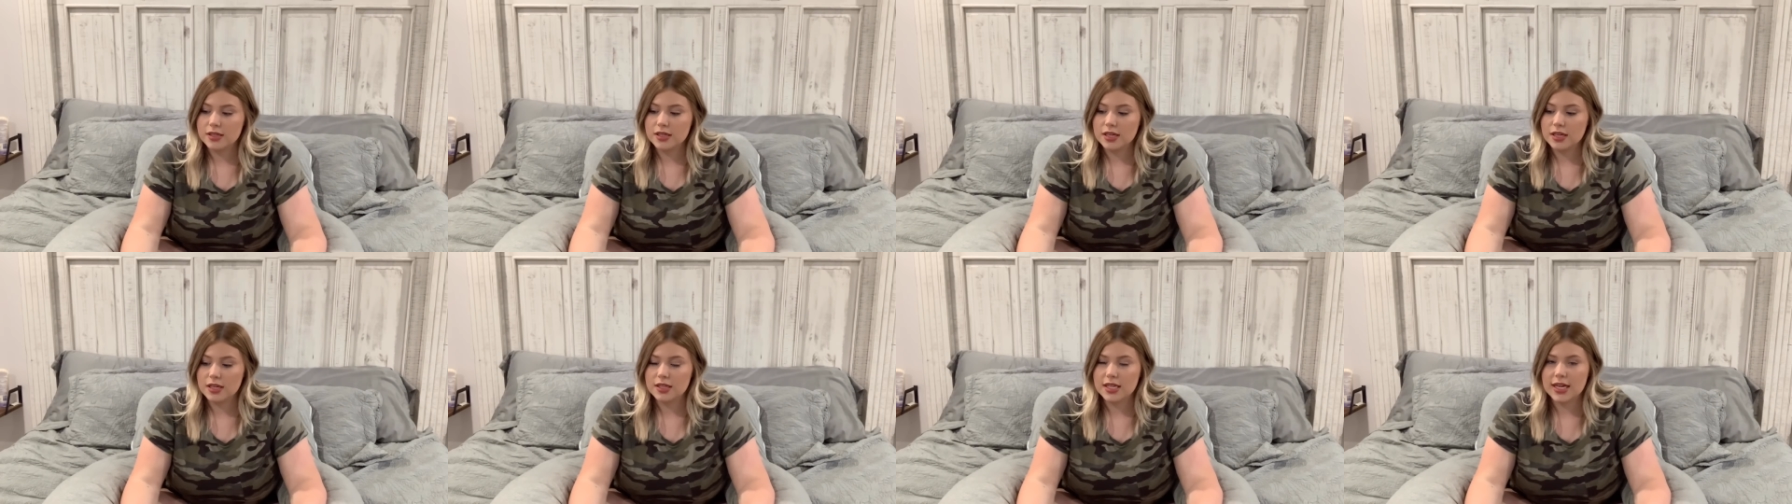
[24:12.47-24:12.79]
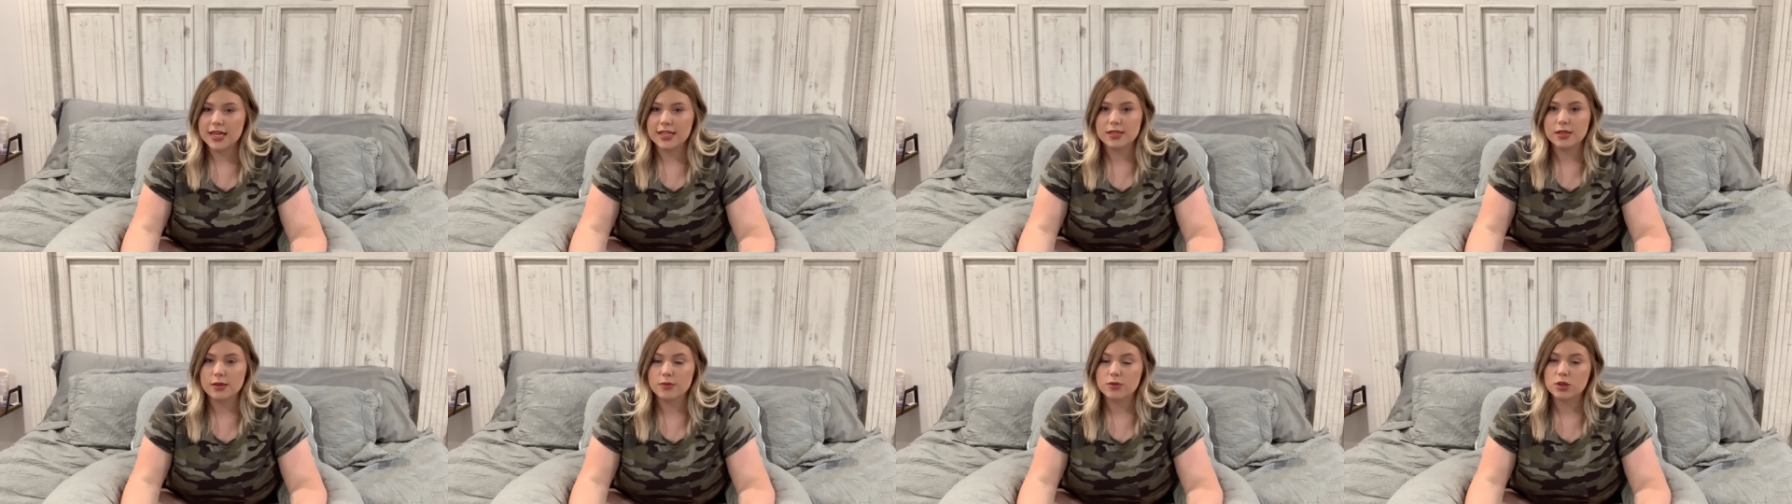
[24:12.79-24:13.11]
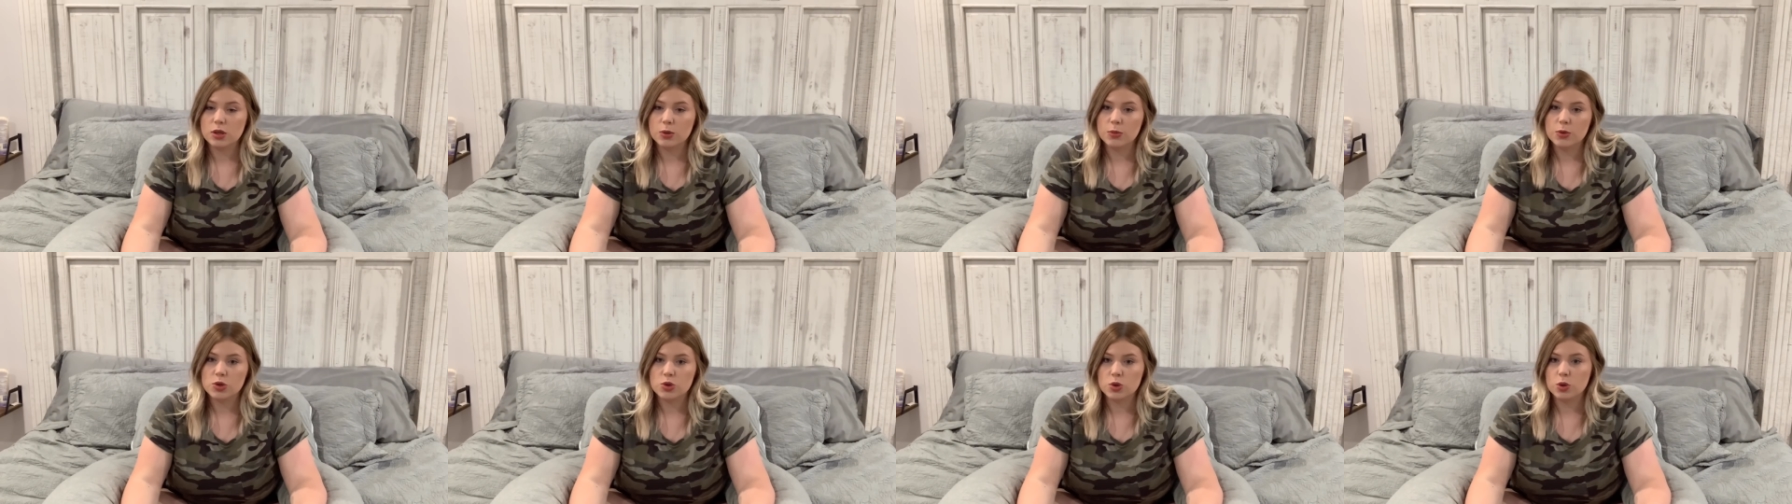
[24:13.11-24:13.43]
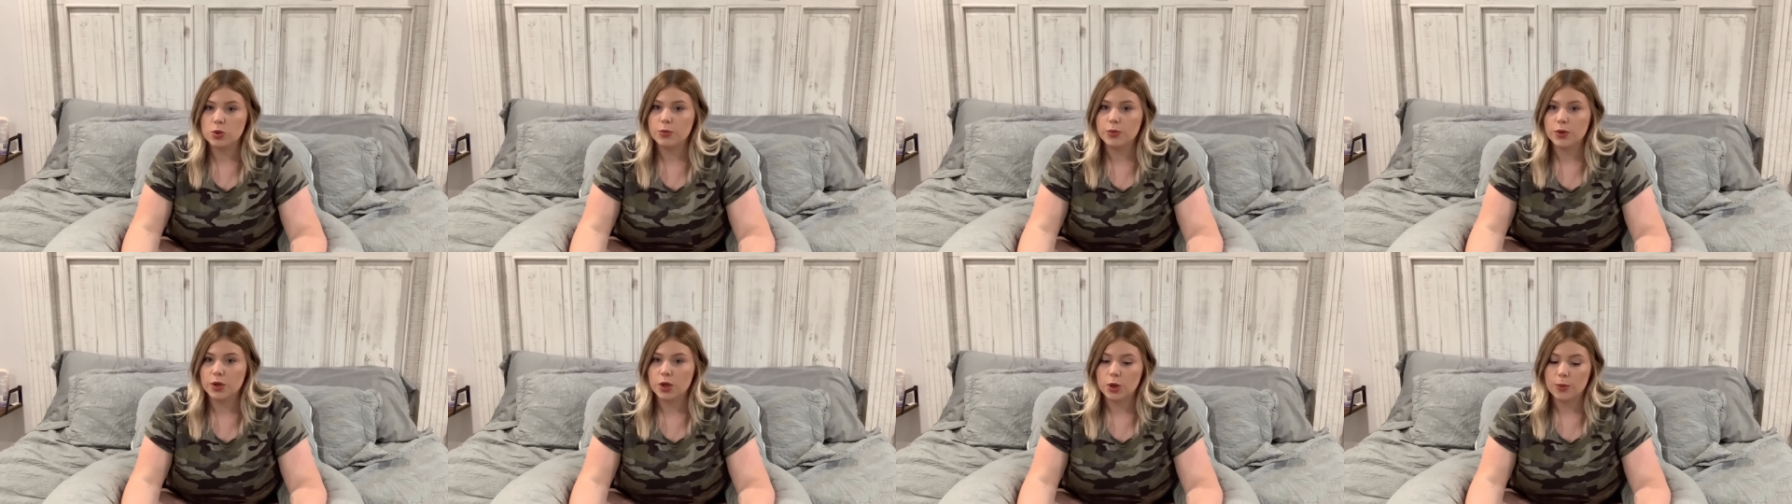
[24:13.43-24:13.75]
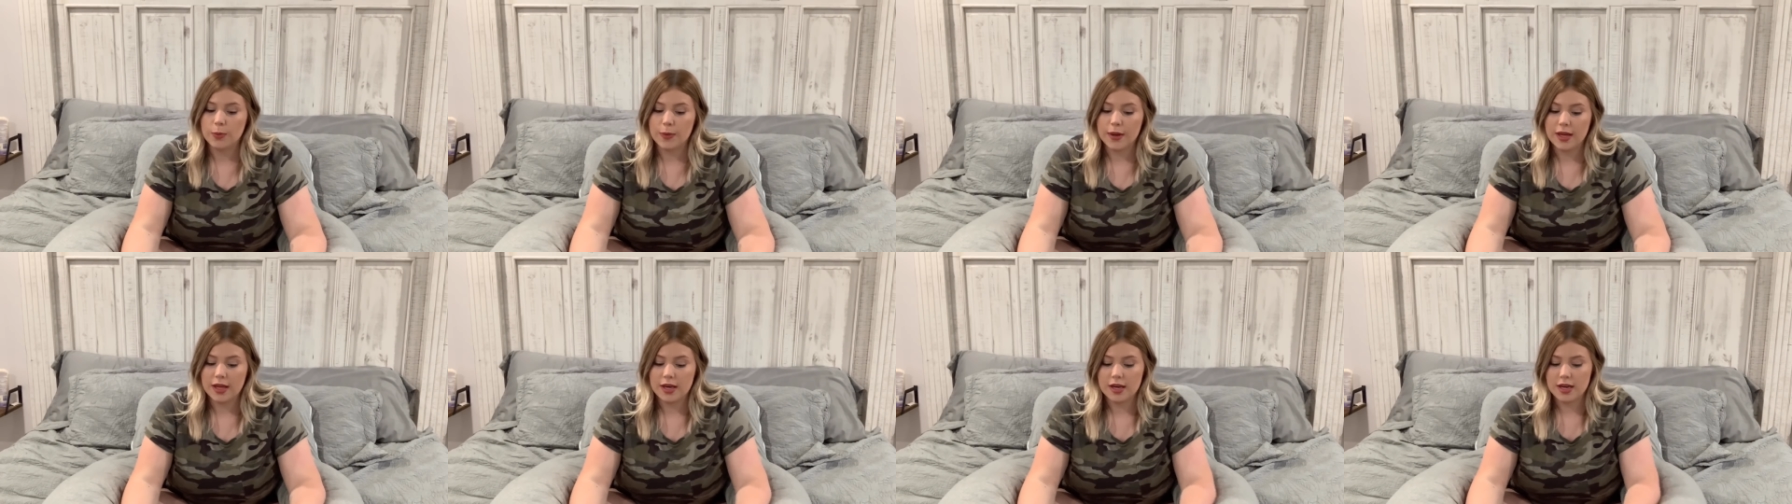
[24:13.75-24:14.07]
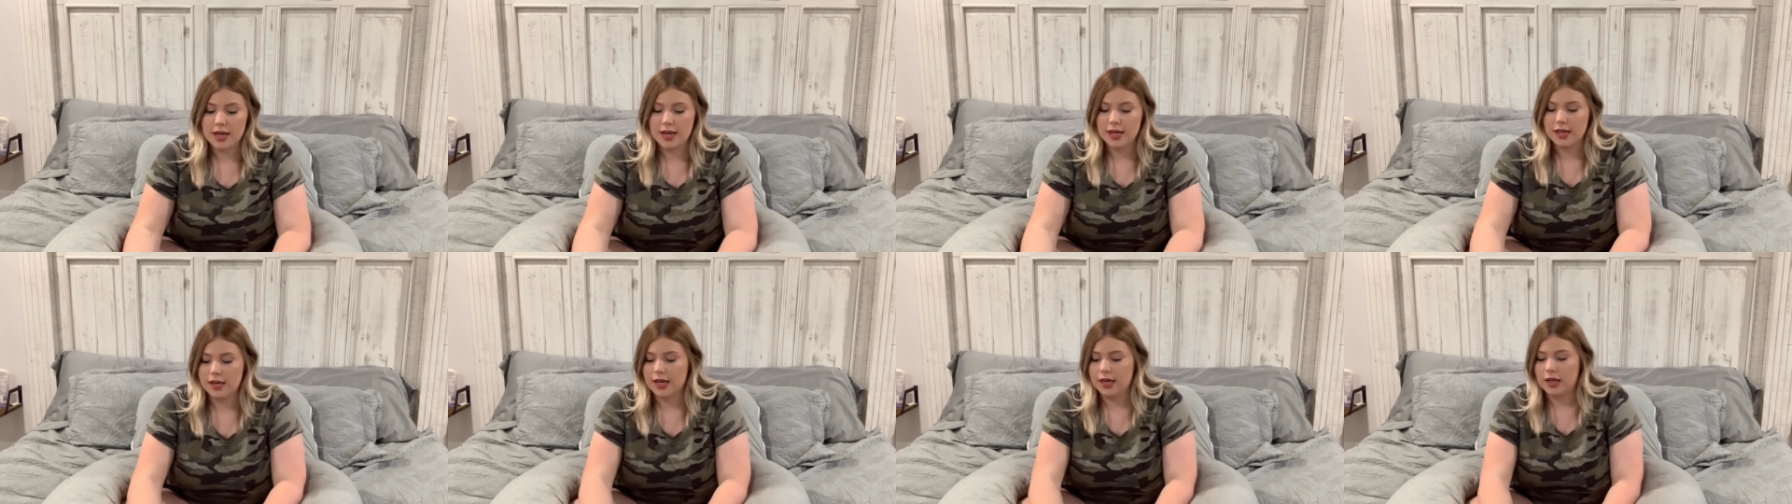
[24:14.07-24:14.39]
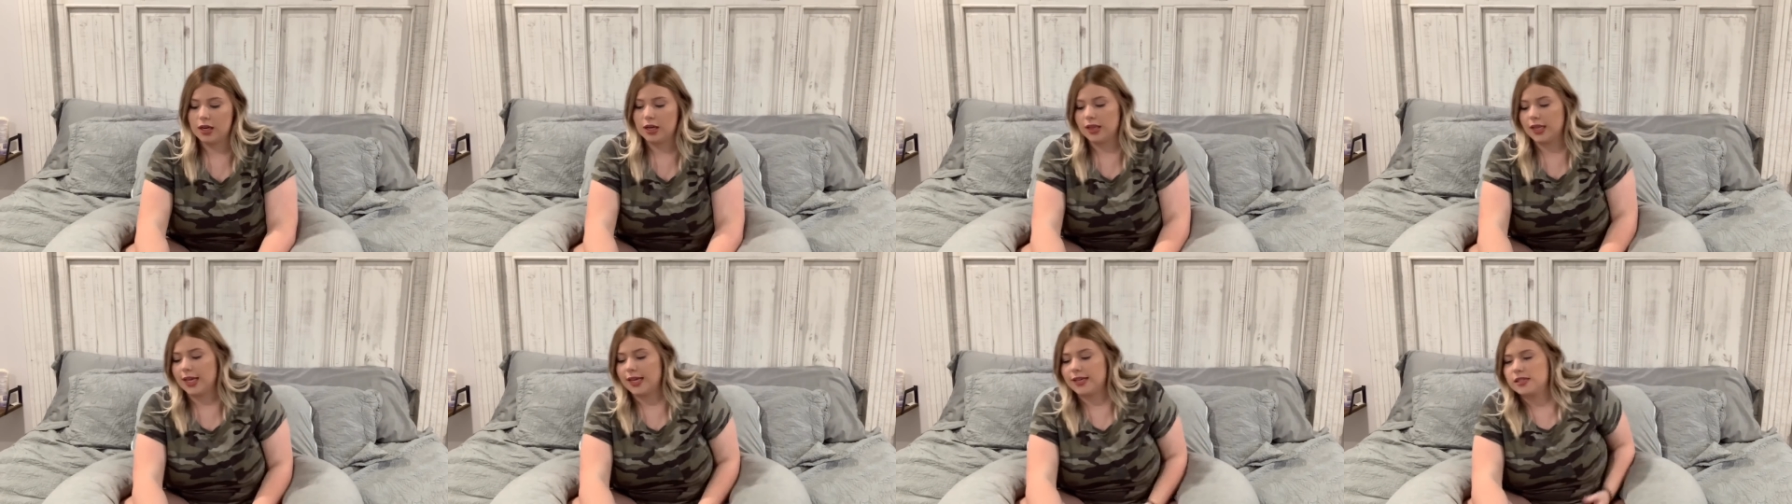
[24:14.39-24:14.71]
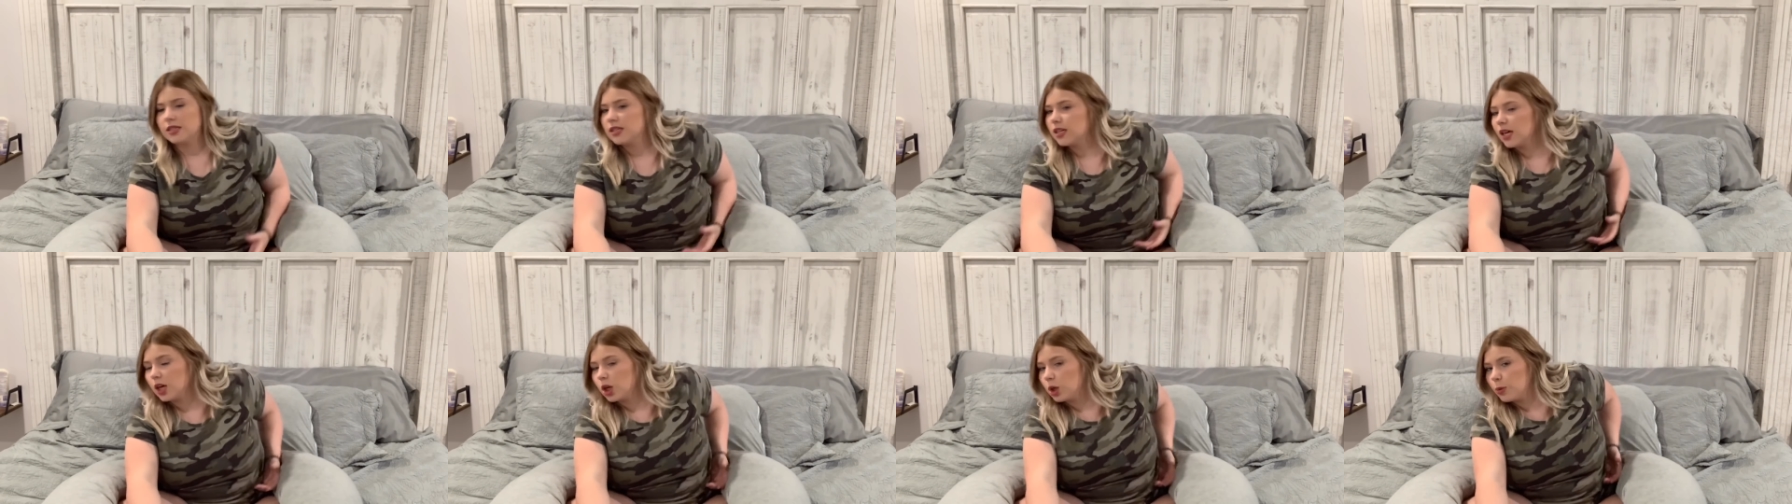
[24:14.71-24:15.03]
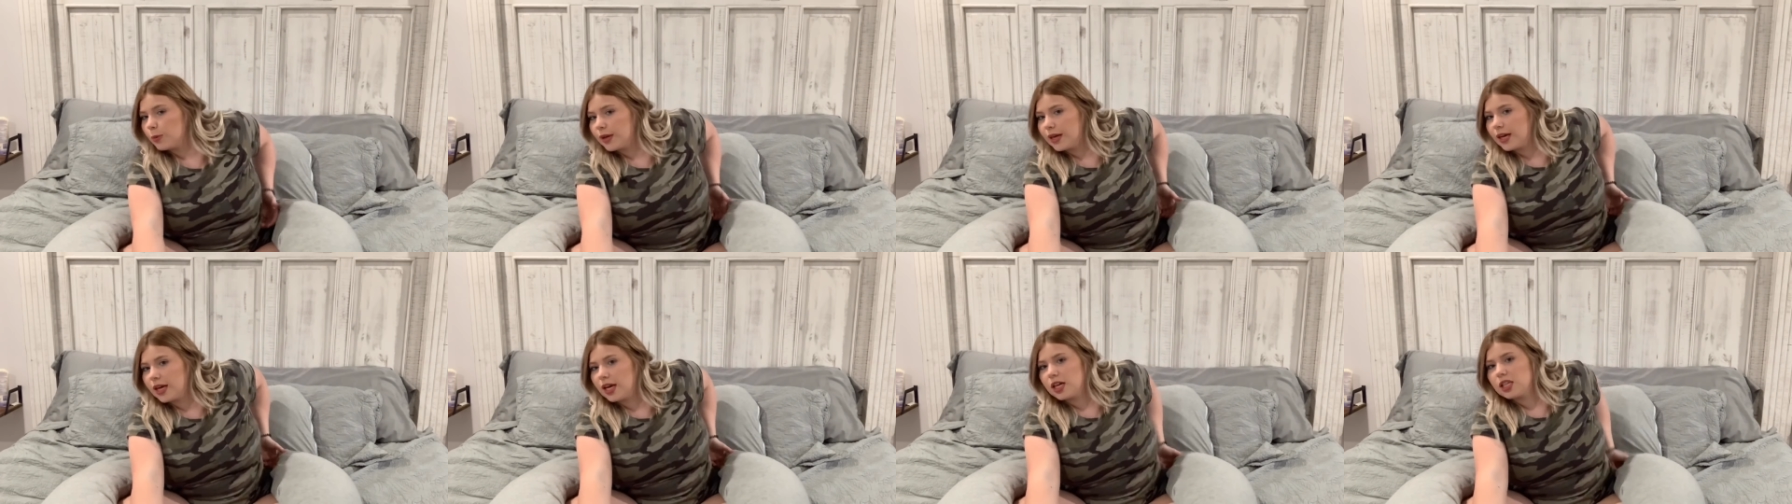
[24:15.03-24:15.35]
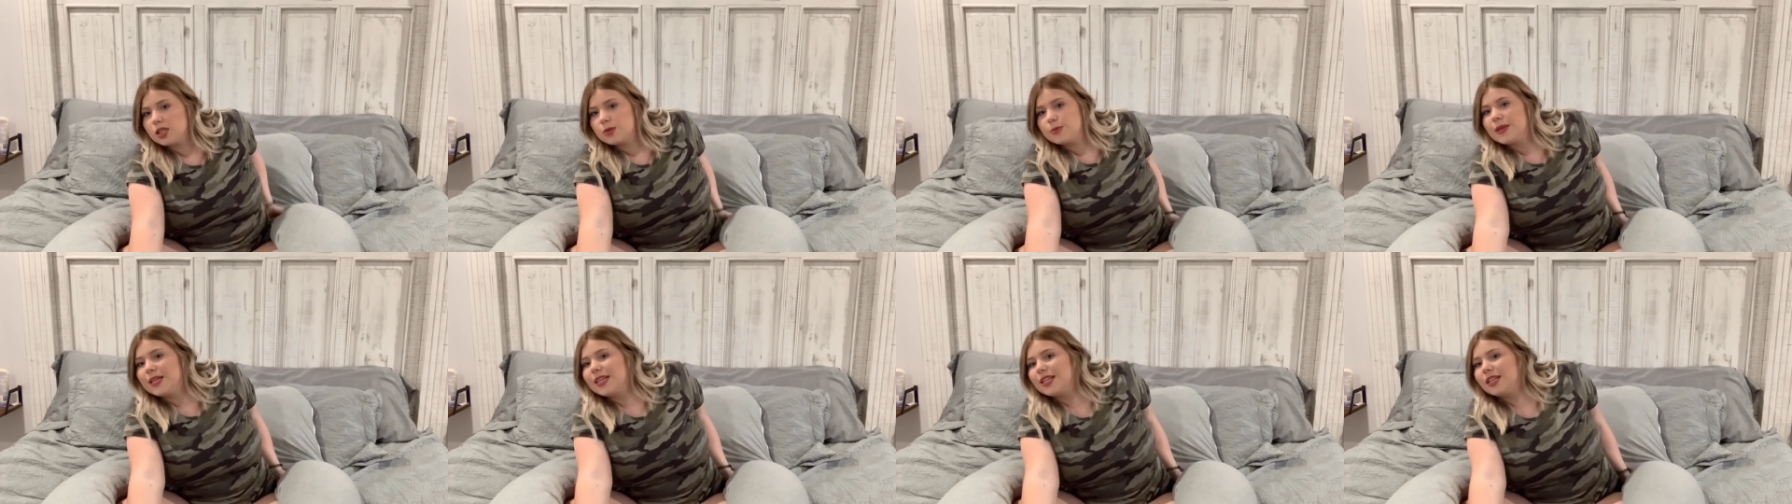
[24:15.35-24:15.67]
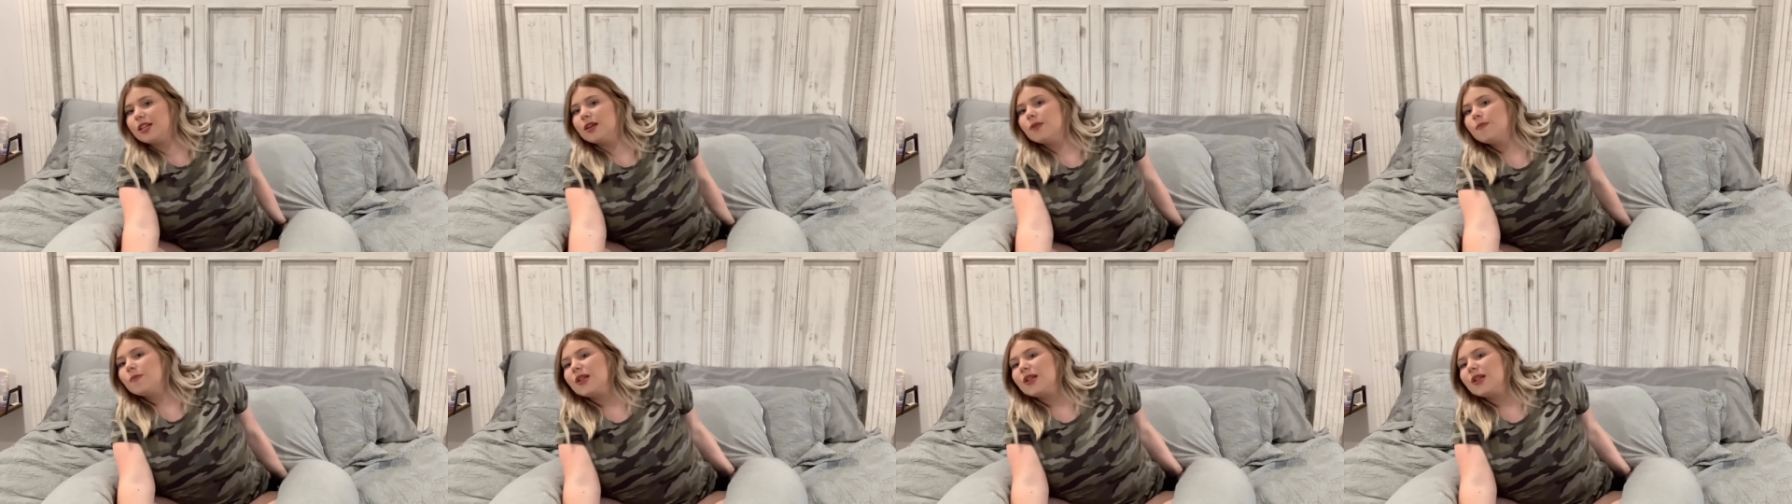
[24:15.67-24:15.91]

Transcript: it takes up so much room in our bed and I like to cuddle my husband